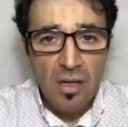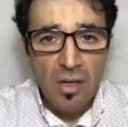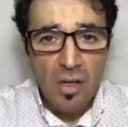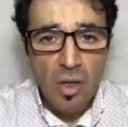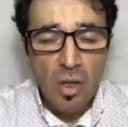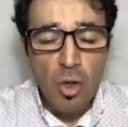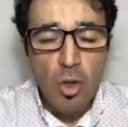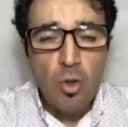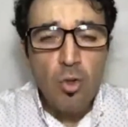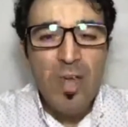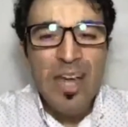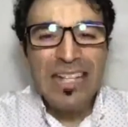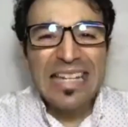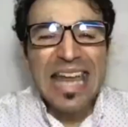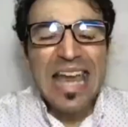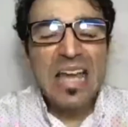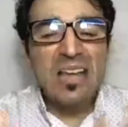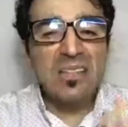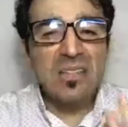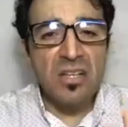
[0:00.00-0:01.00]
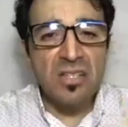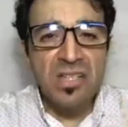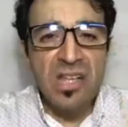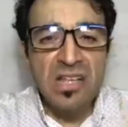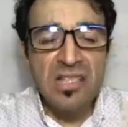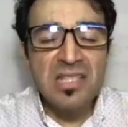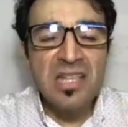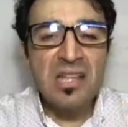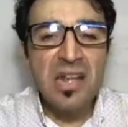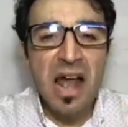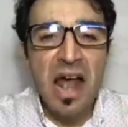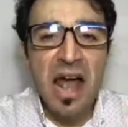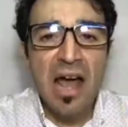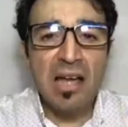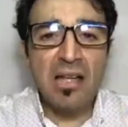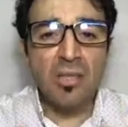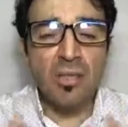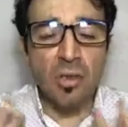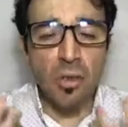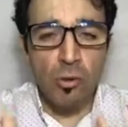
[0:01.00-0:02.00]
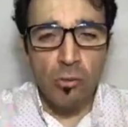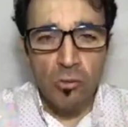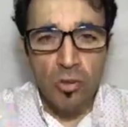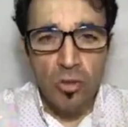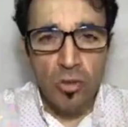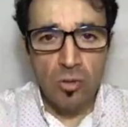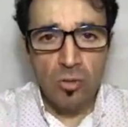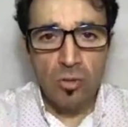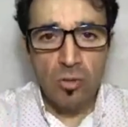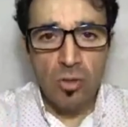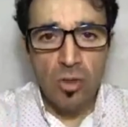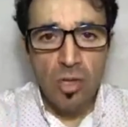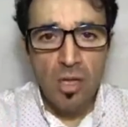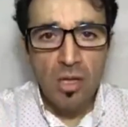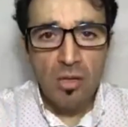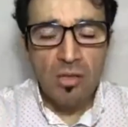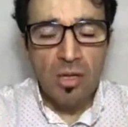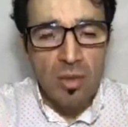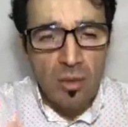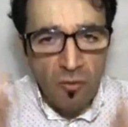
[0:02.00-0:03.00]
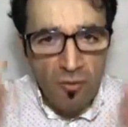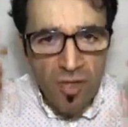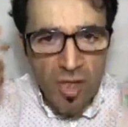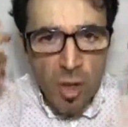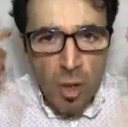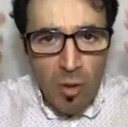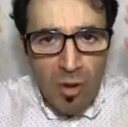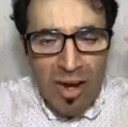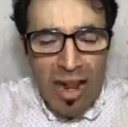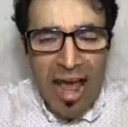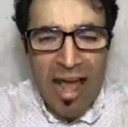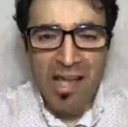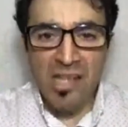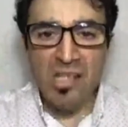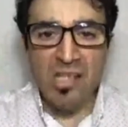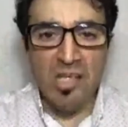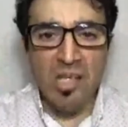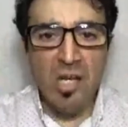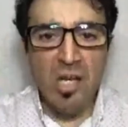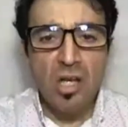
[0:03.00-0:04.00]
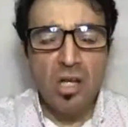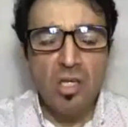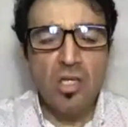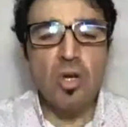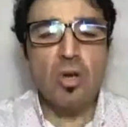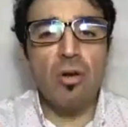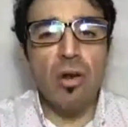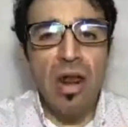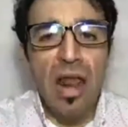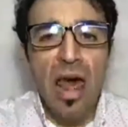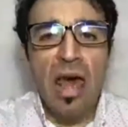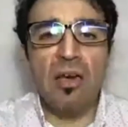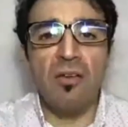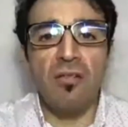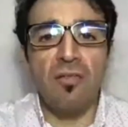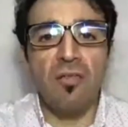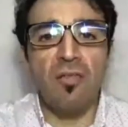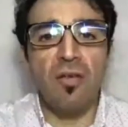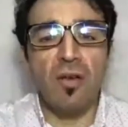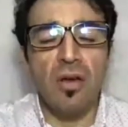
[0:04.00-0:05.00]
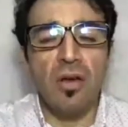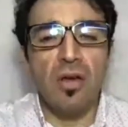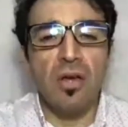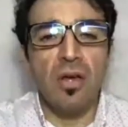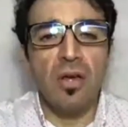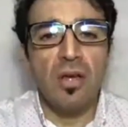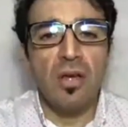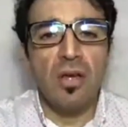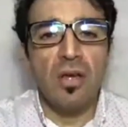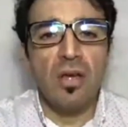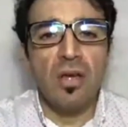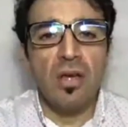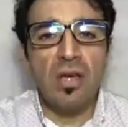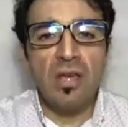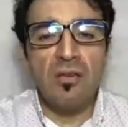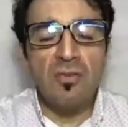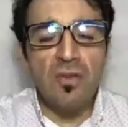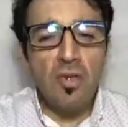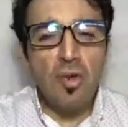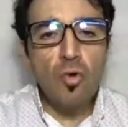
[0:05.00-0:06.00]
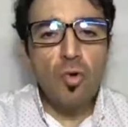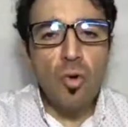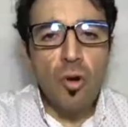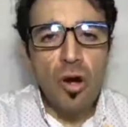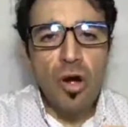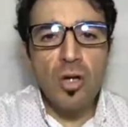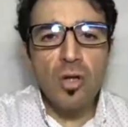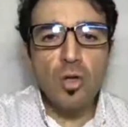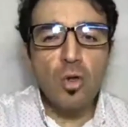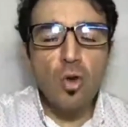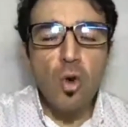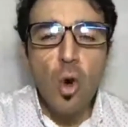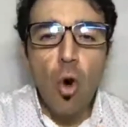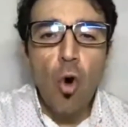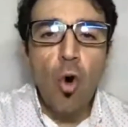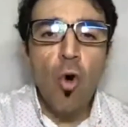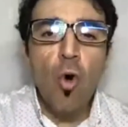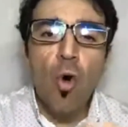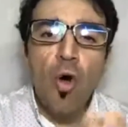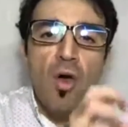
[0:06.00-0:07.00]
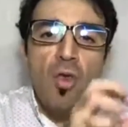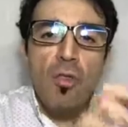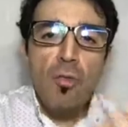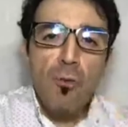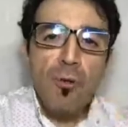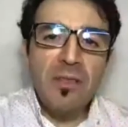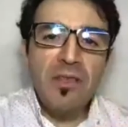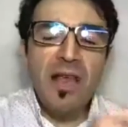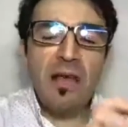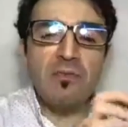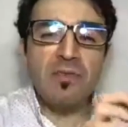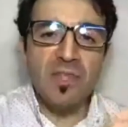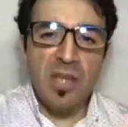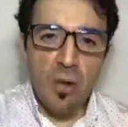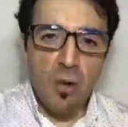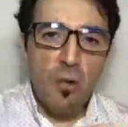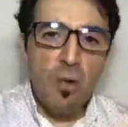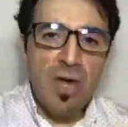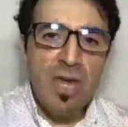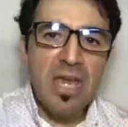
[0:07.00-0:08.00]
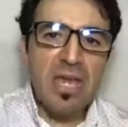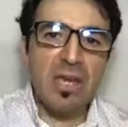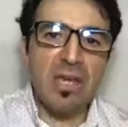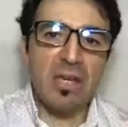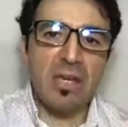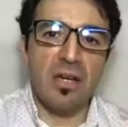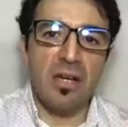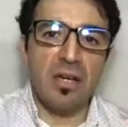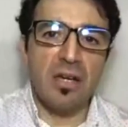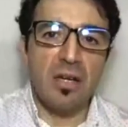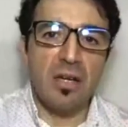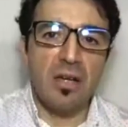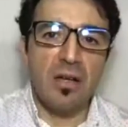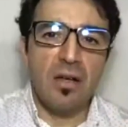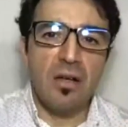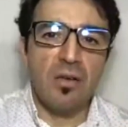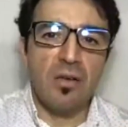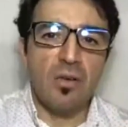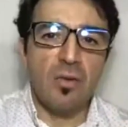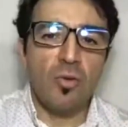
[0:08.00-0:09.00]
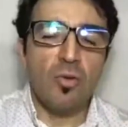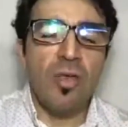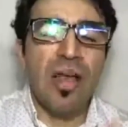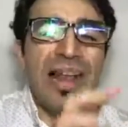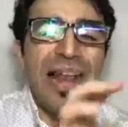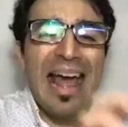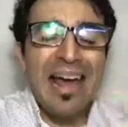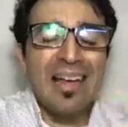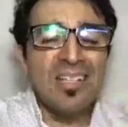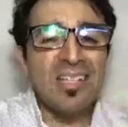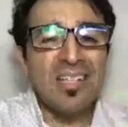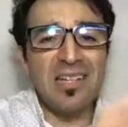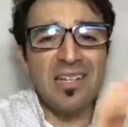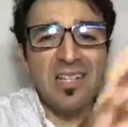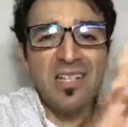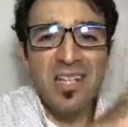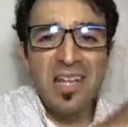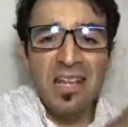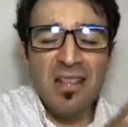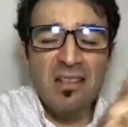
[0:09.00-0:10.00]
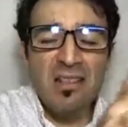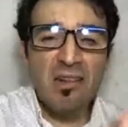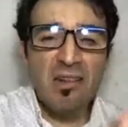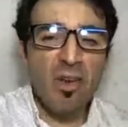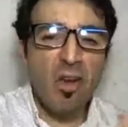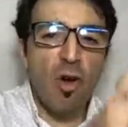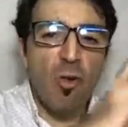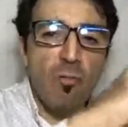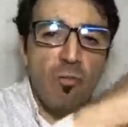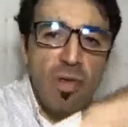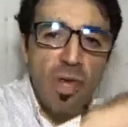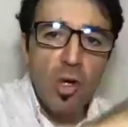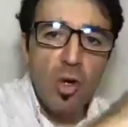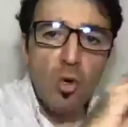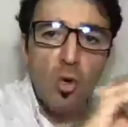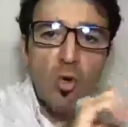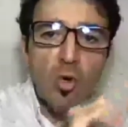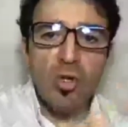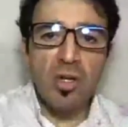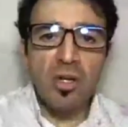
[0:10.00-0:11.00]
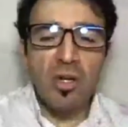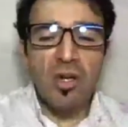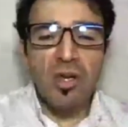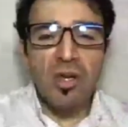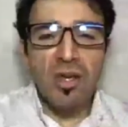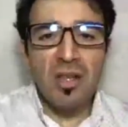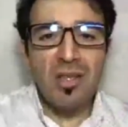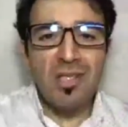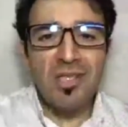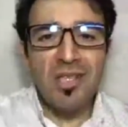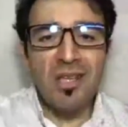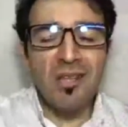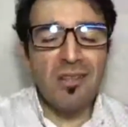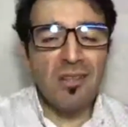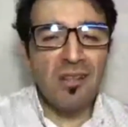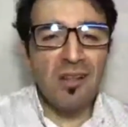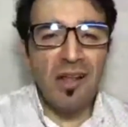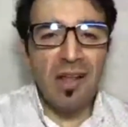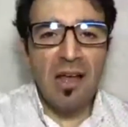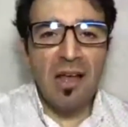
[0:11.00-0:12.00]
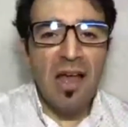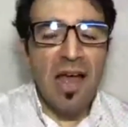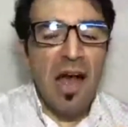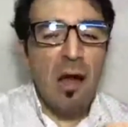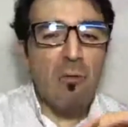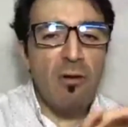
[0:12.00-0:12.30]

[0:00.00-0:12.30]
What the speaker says: do that exercise that I told you. Try to visualize your life. If you were to go 3 times a week to dialyze in a center, commute, etc., how it